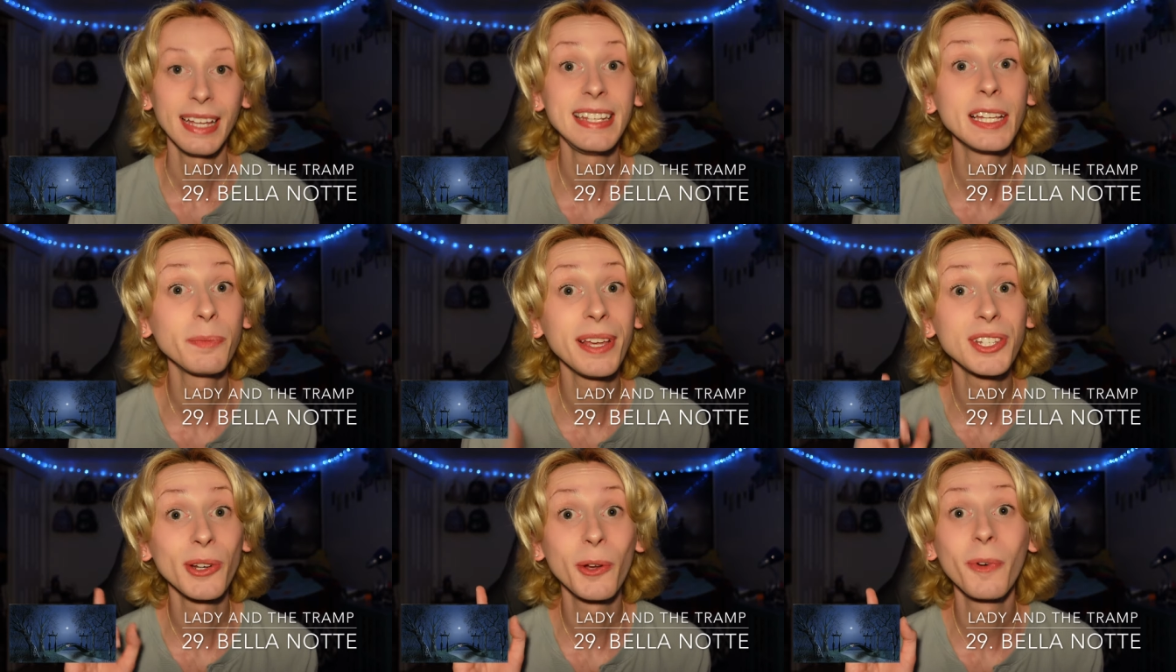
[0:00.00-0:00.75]
It takes
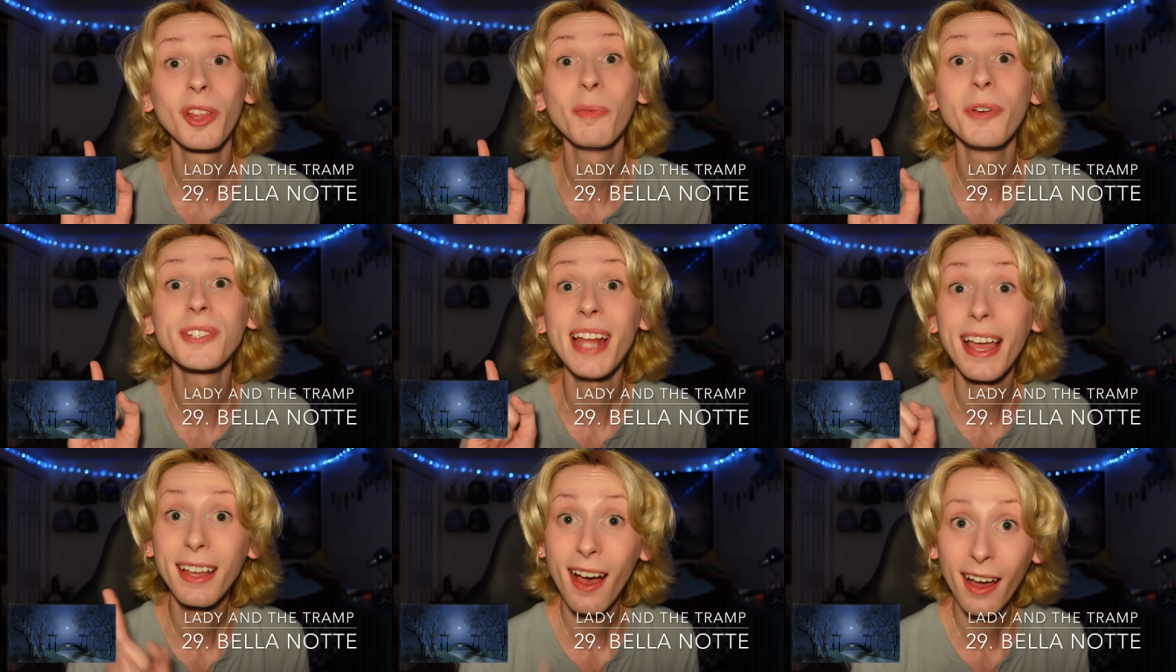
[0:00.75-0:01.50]
place during one of the most
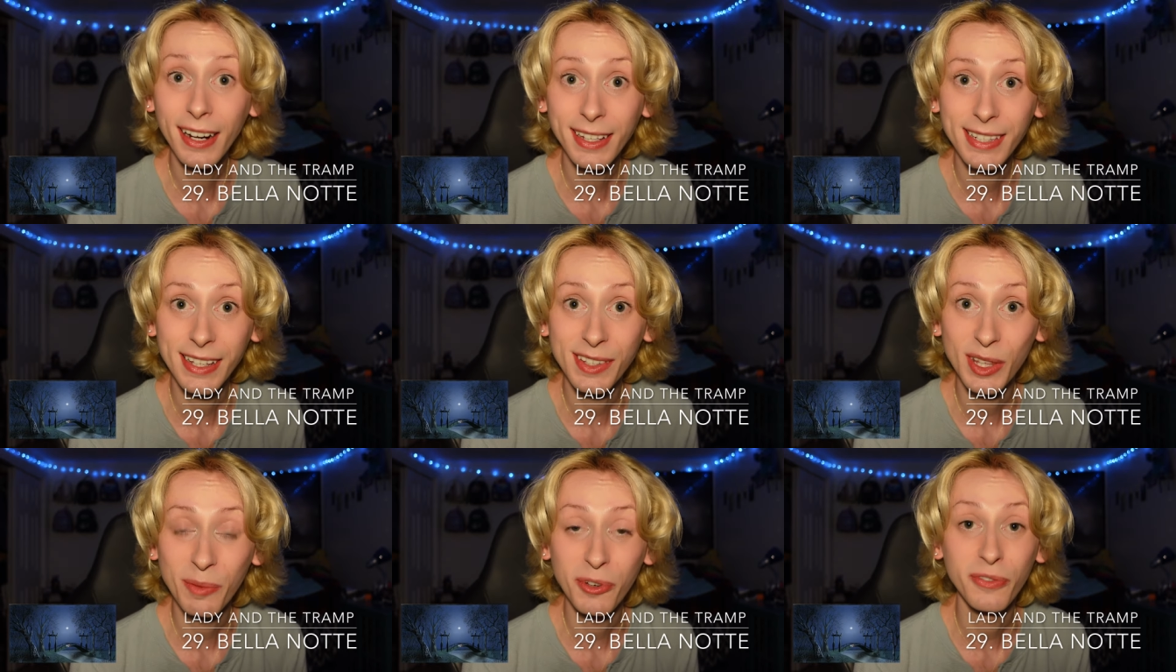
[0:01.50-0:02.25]
iconic scenes
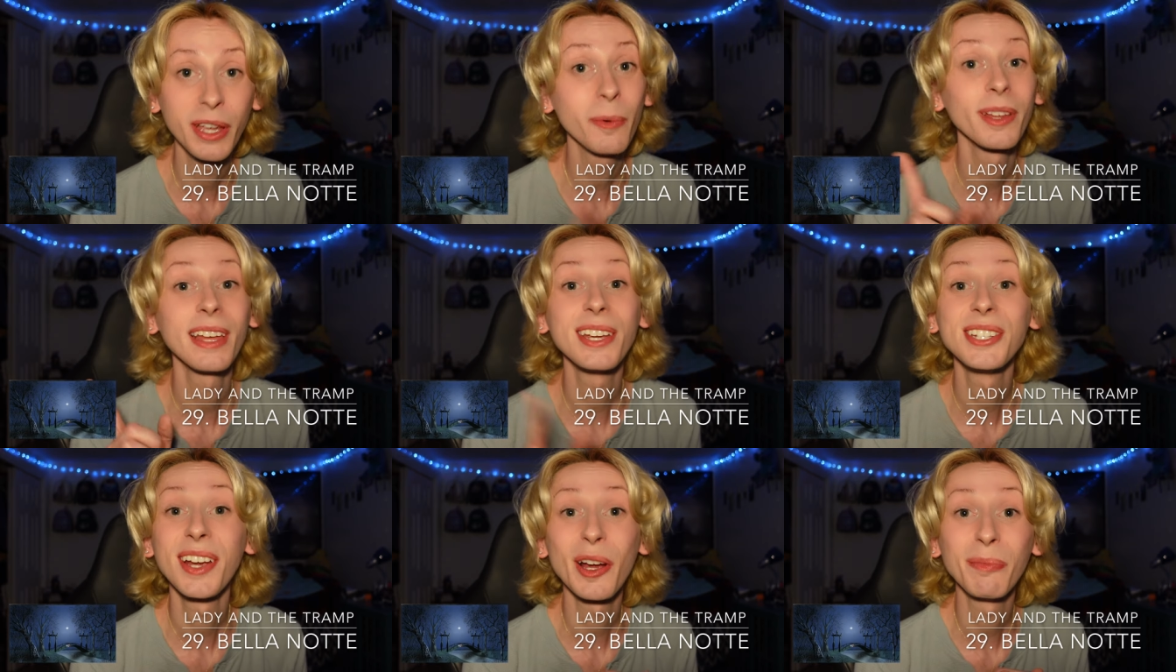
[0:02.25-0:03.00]
in the movie where they
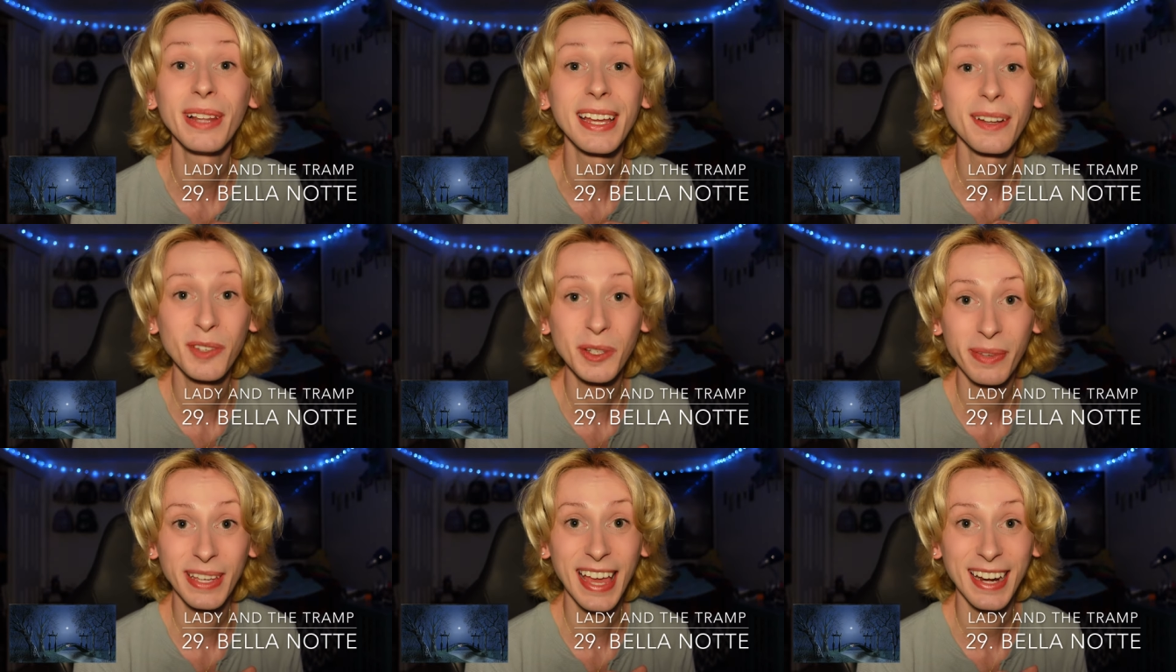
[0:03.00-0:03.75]
share a plate of
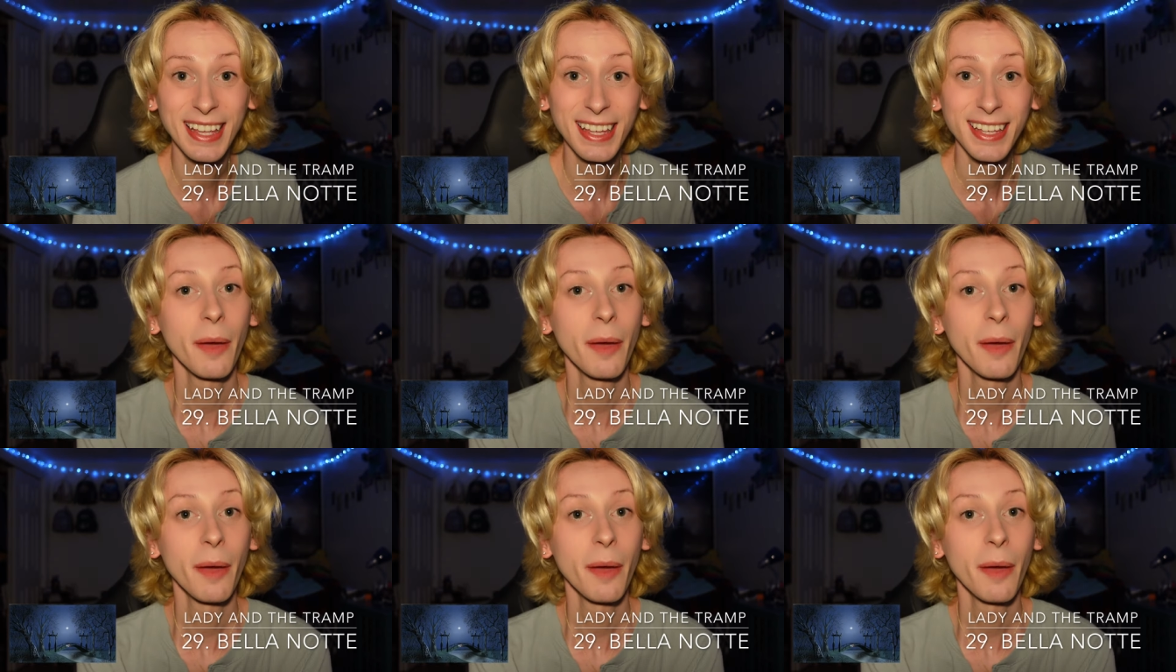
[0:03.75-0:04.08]
spaghetti.